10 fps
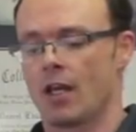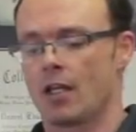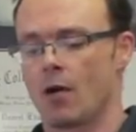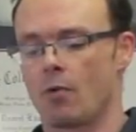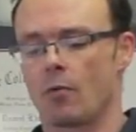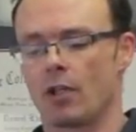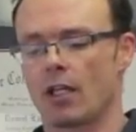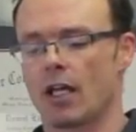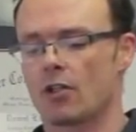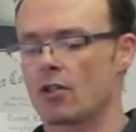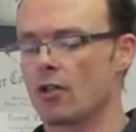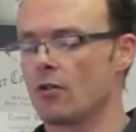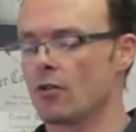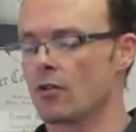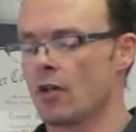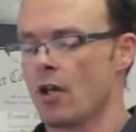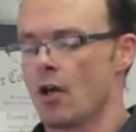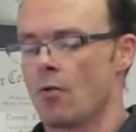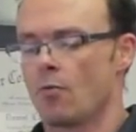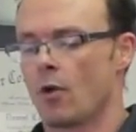Now, when we look at shoes,
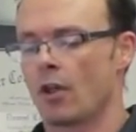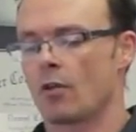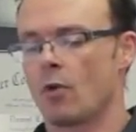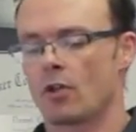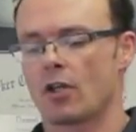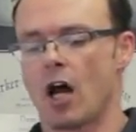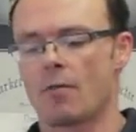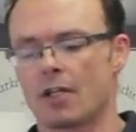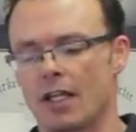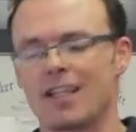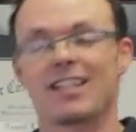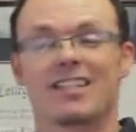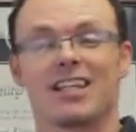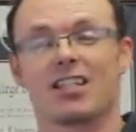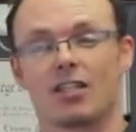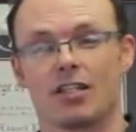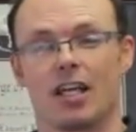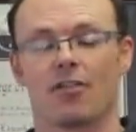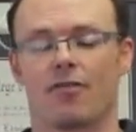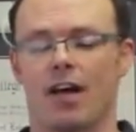one of the most common and easiest things to
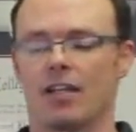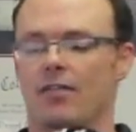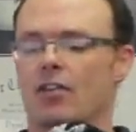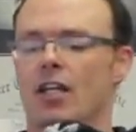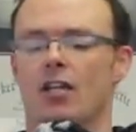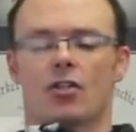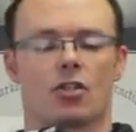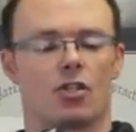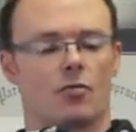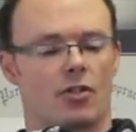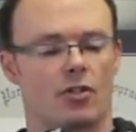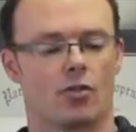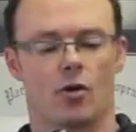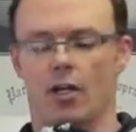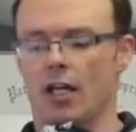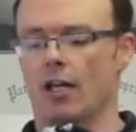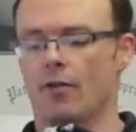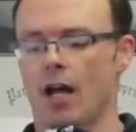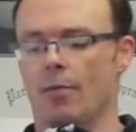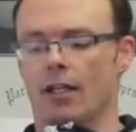identify is if you take your shoe in the store and kind of
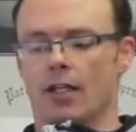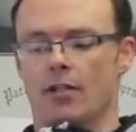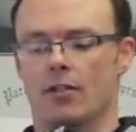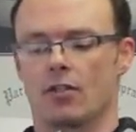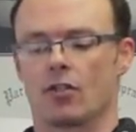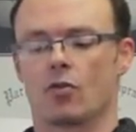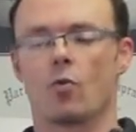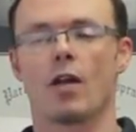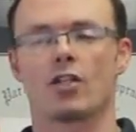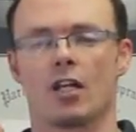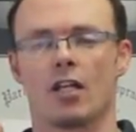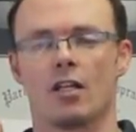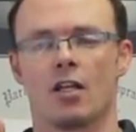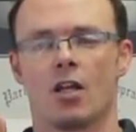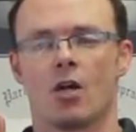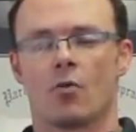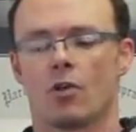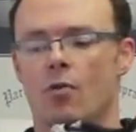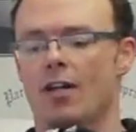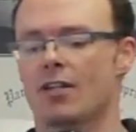grab like this and squish it,
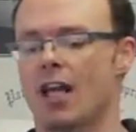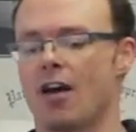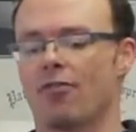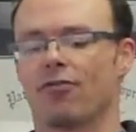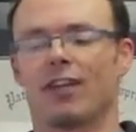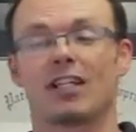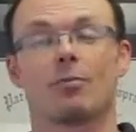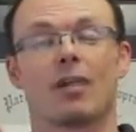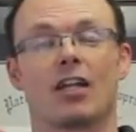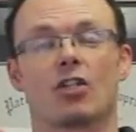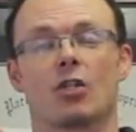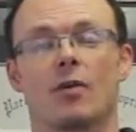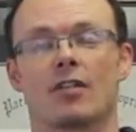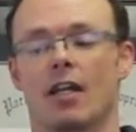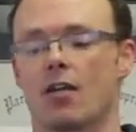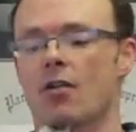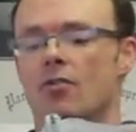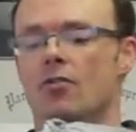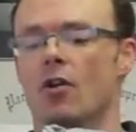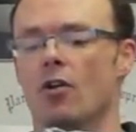you want to see how flexible that shoe is and
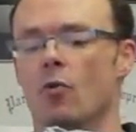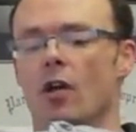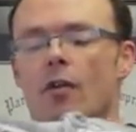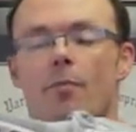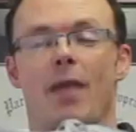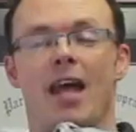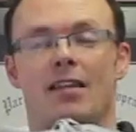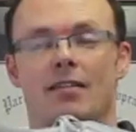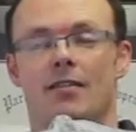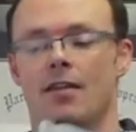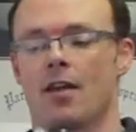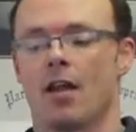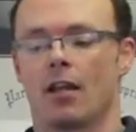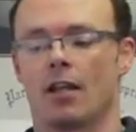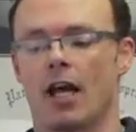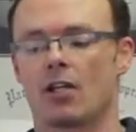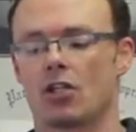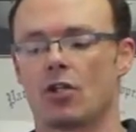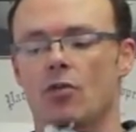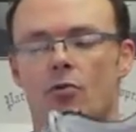also noting where it bends. A lot of
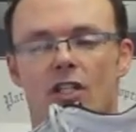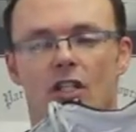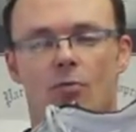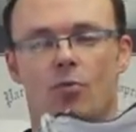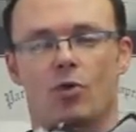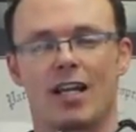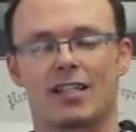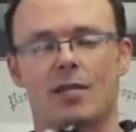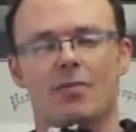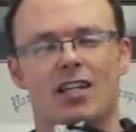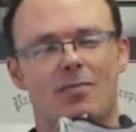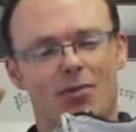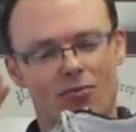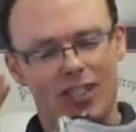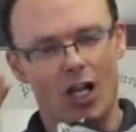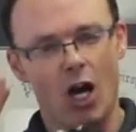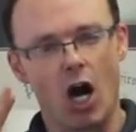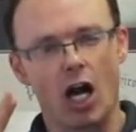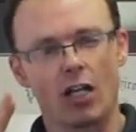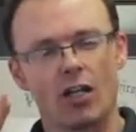shoes, when you compress them, they can be really
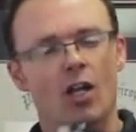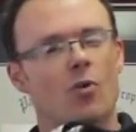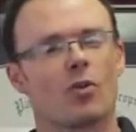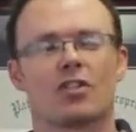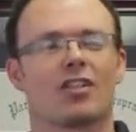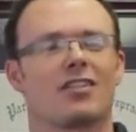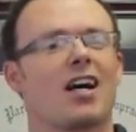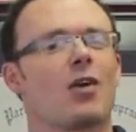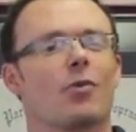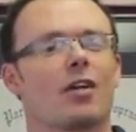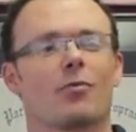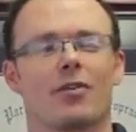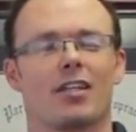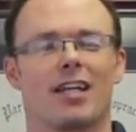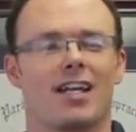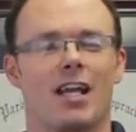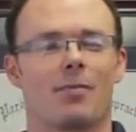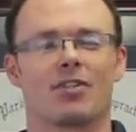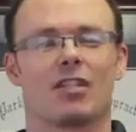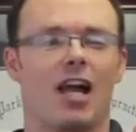hard, which does not work with the
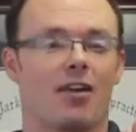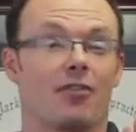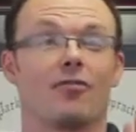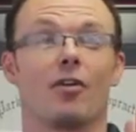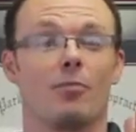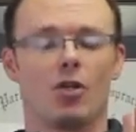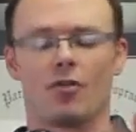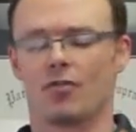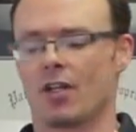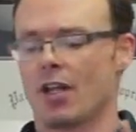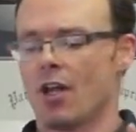dynamics and how your foot moves.